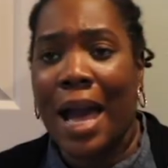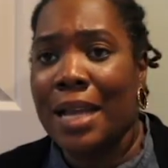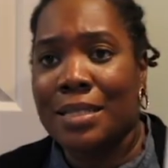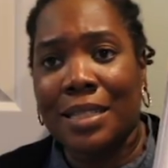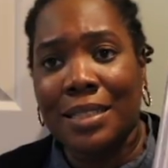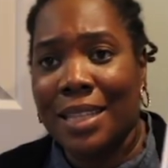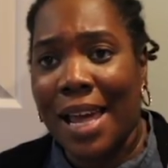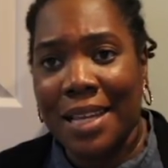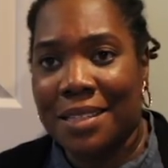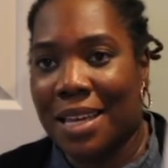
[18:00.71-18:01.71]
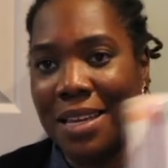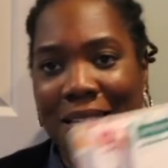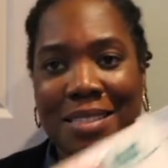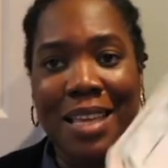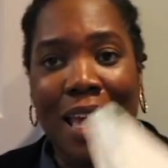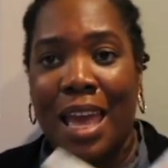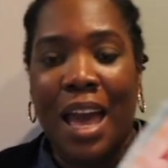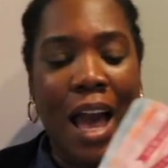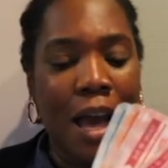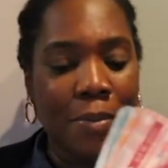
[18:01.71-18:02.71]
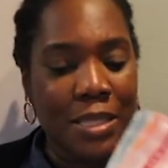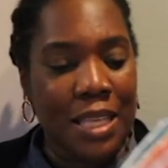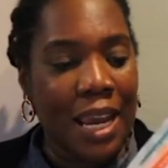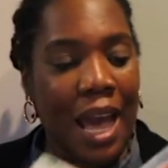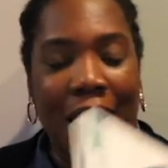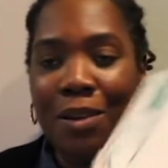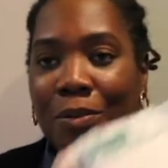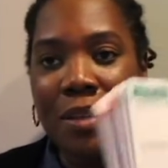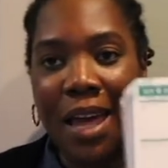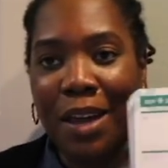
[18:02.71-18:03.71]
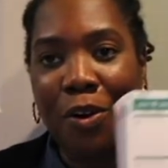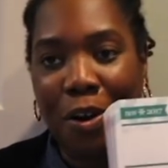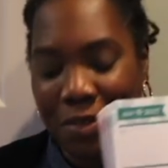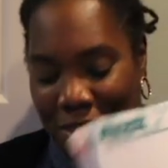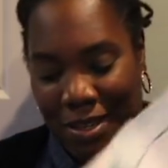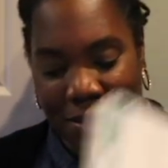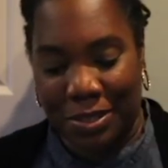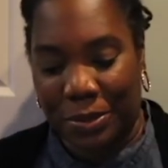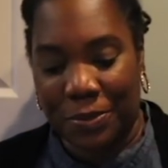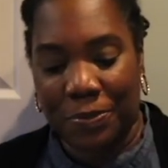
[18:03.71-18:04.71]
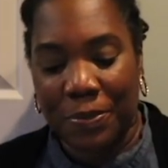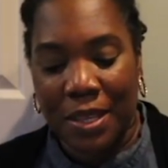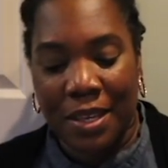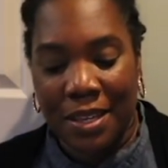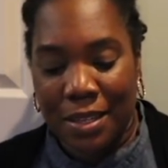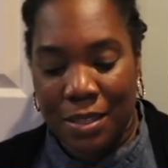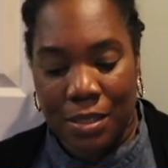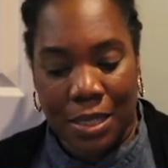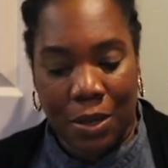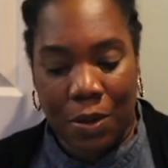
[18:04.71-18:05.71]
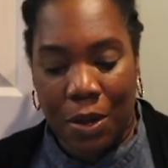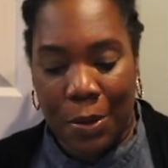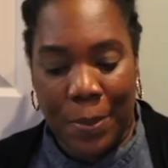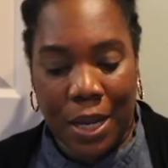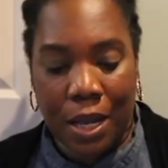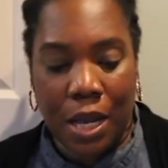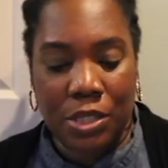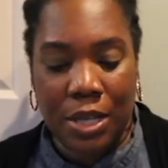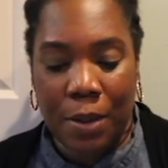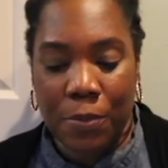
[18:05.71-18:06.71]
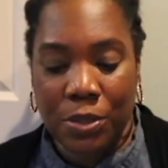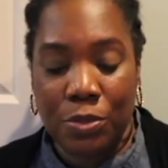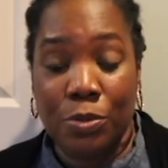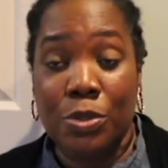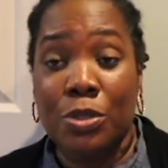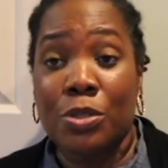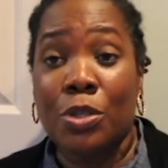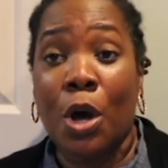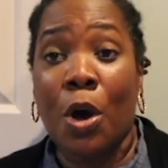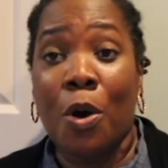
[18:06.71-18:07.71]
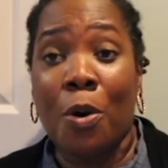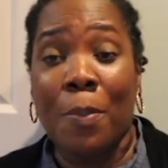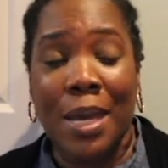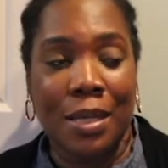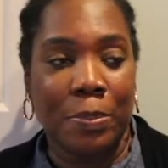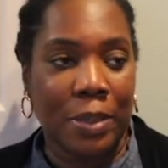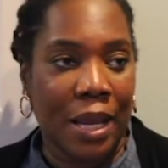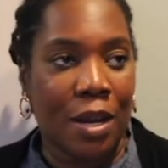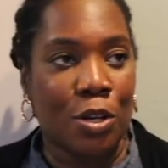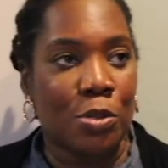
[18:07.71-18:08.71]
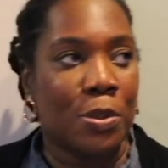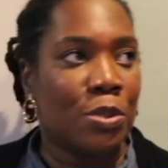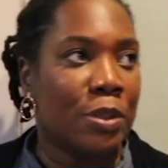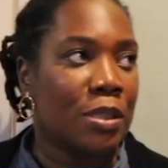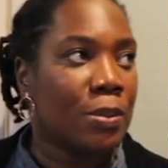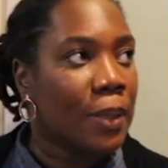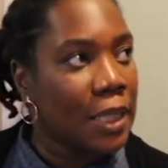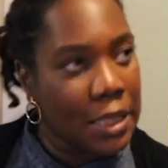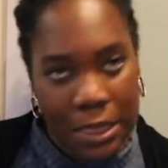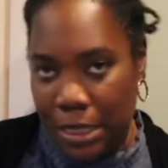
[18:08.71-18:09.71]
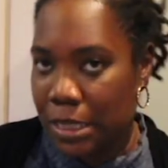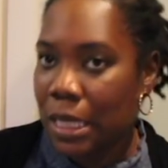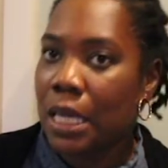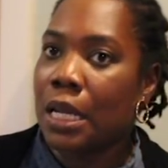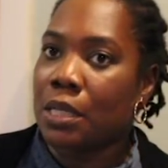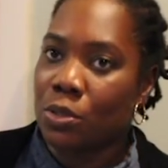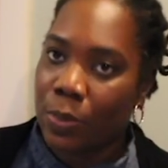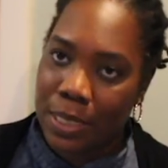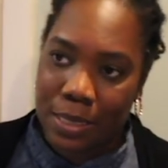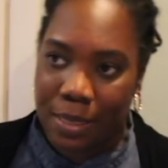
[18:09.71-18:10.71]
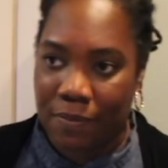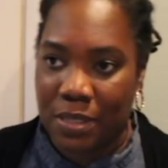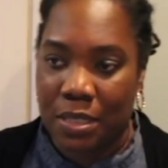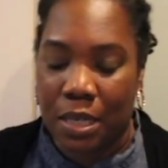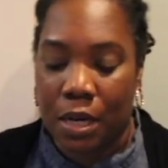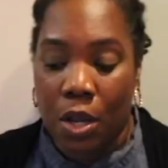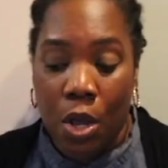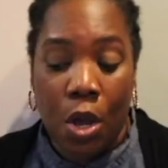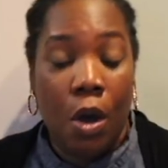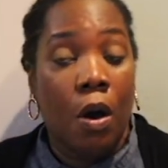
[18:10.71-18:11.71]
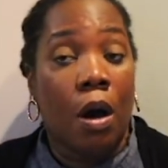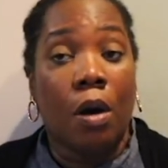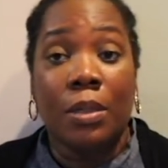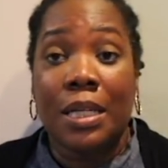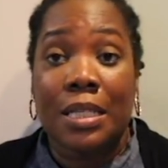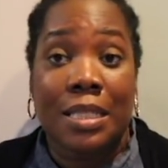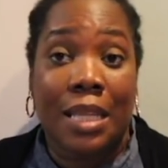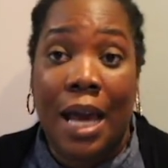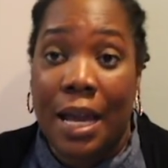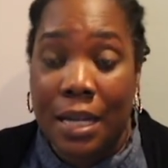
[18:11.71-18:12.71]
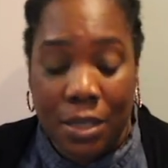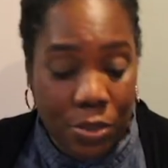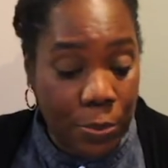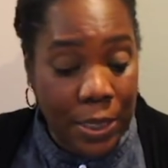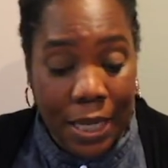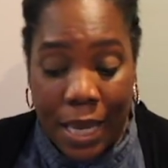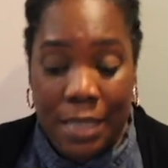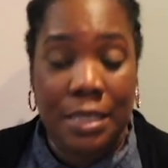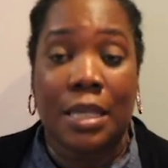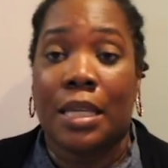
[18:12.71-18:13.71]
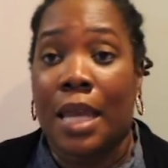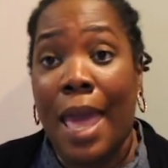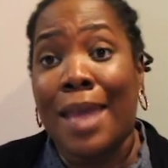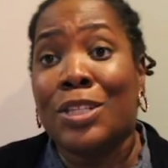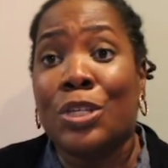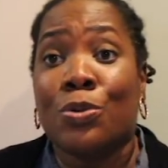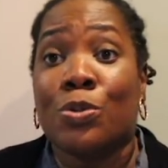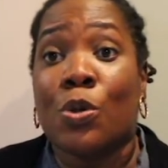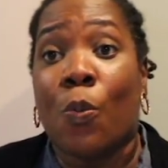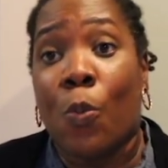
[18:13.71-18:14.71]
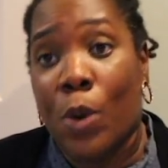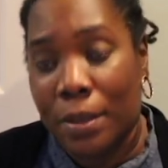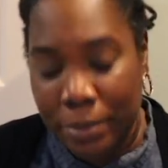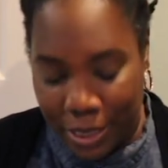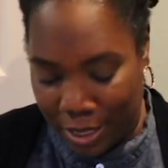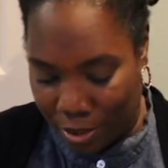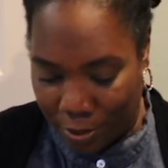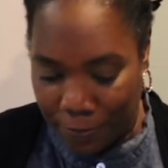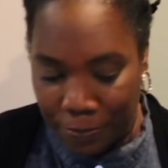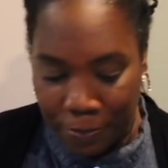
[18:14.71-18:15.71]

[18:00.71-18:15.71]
I didn't like this. I was like, I don't like horizontal. So, oh my gosh, I went through so many planners between 2016 and 2017. Only to slide into 2018 and use one planner.